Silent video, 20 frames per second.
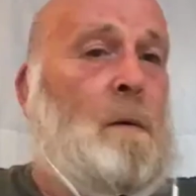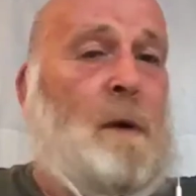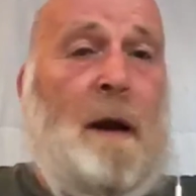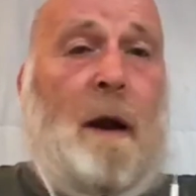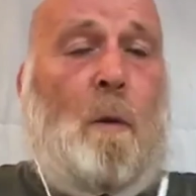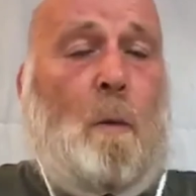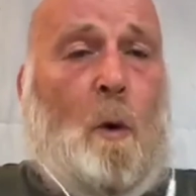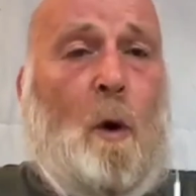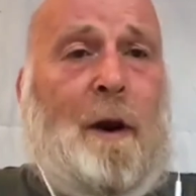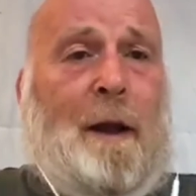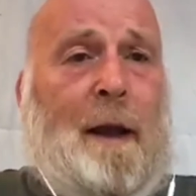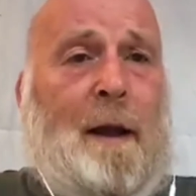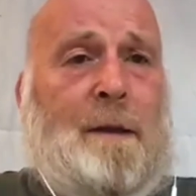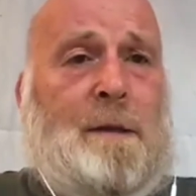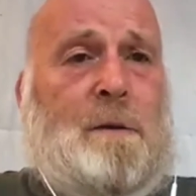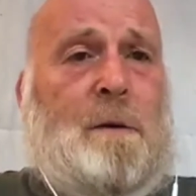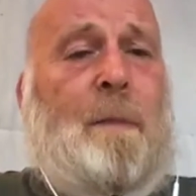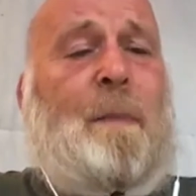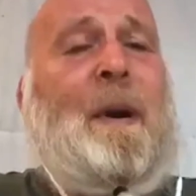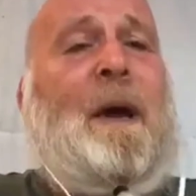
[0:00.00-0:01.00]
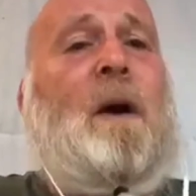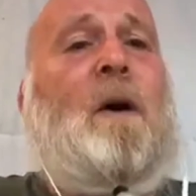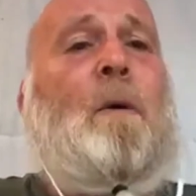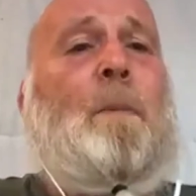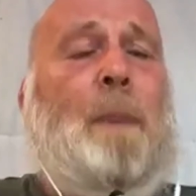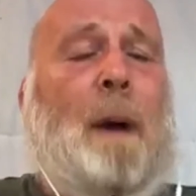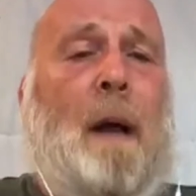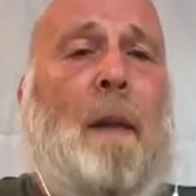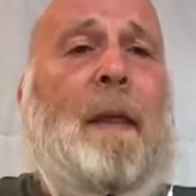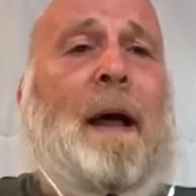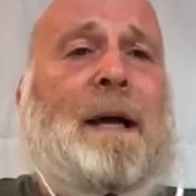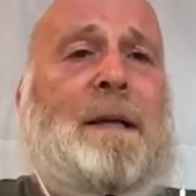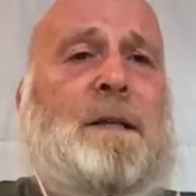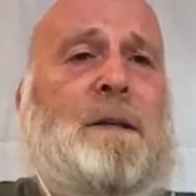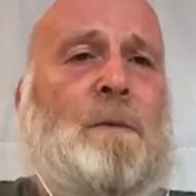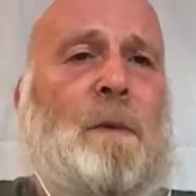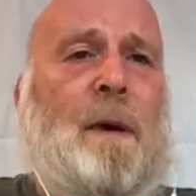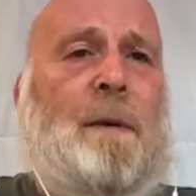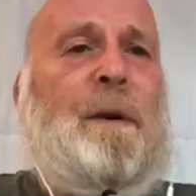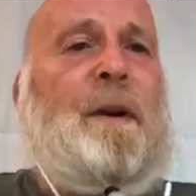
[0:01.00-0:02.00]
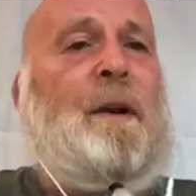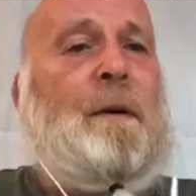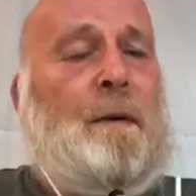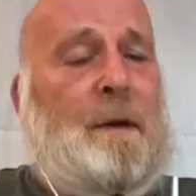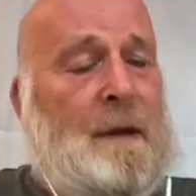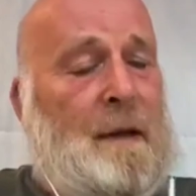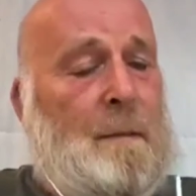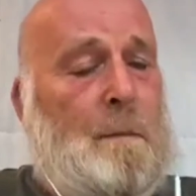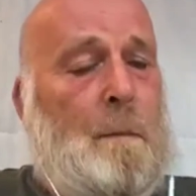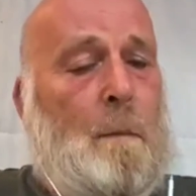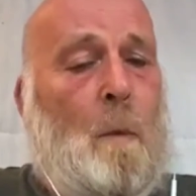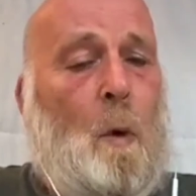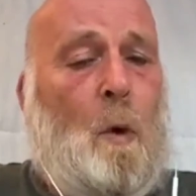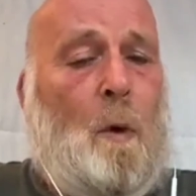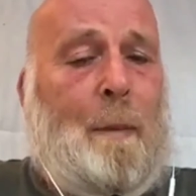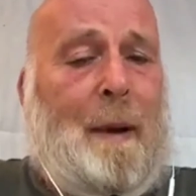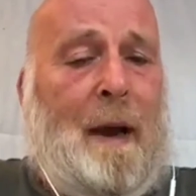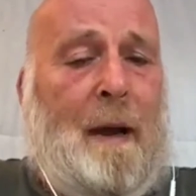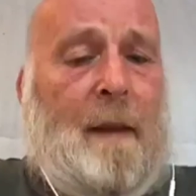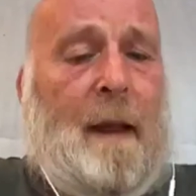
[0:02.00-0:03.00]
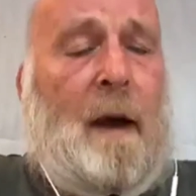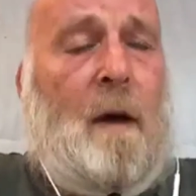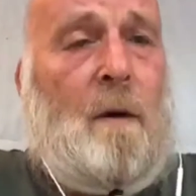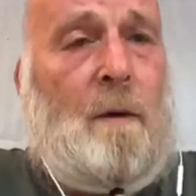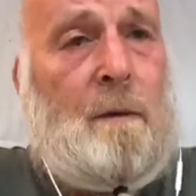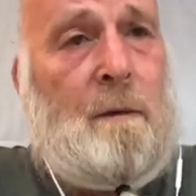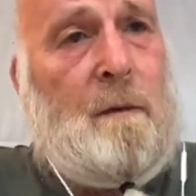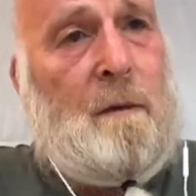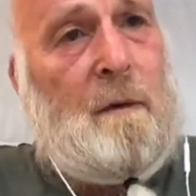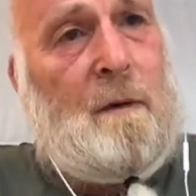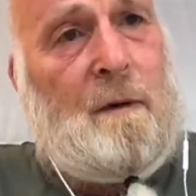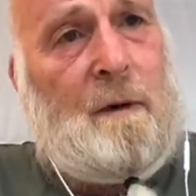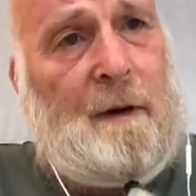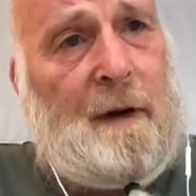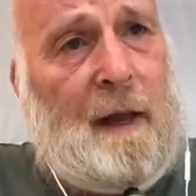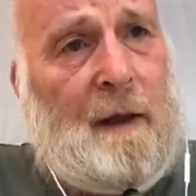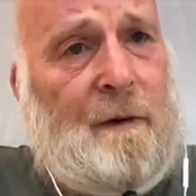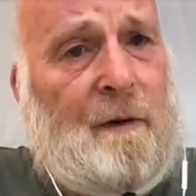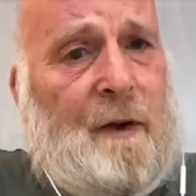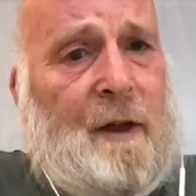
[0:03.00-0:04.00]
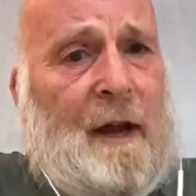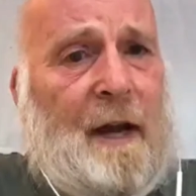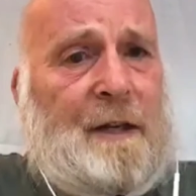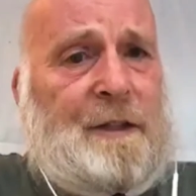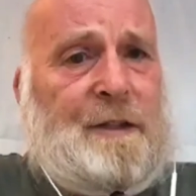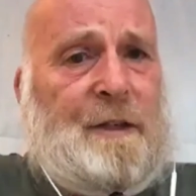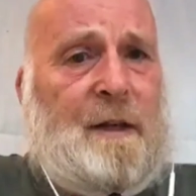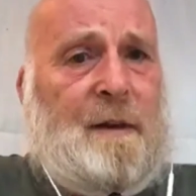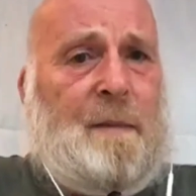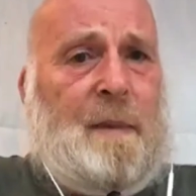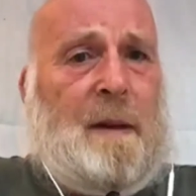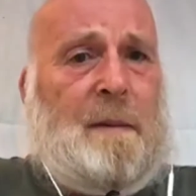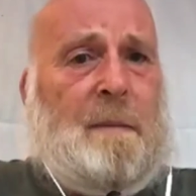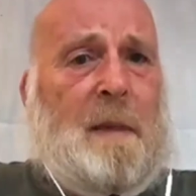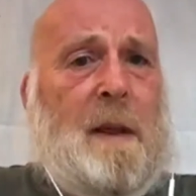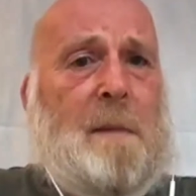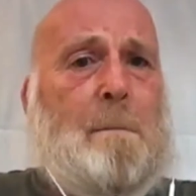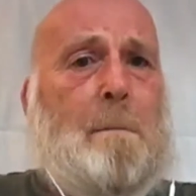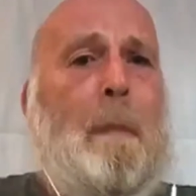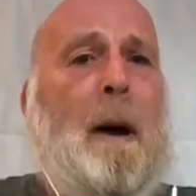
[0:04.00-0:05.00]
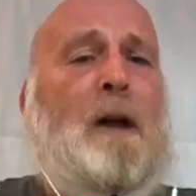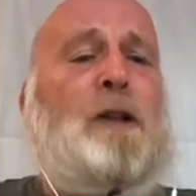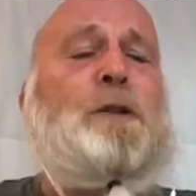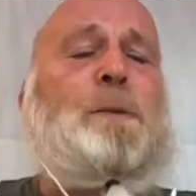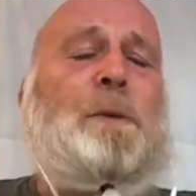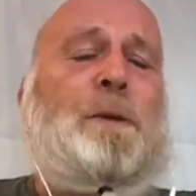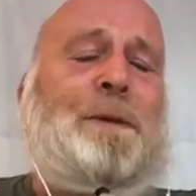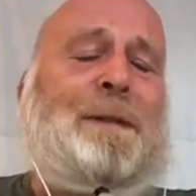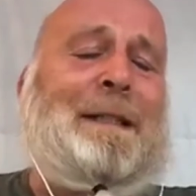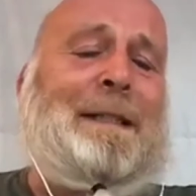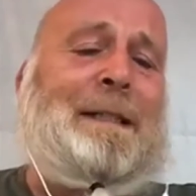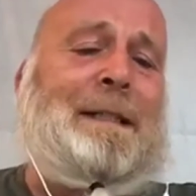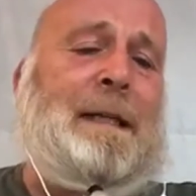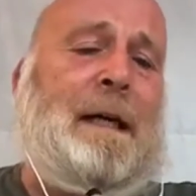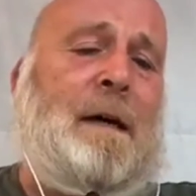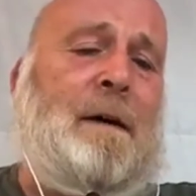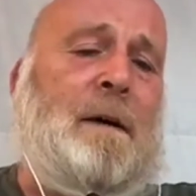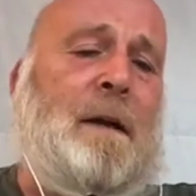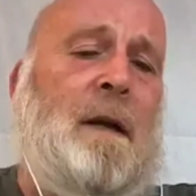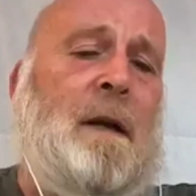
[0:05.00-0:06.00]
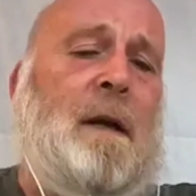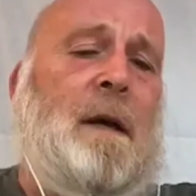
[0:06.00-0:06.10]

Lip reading: We don't want to go to appeal, but that's the way we do. Again, more about that on another occasion in much more detail.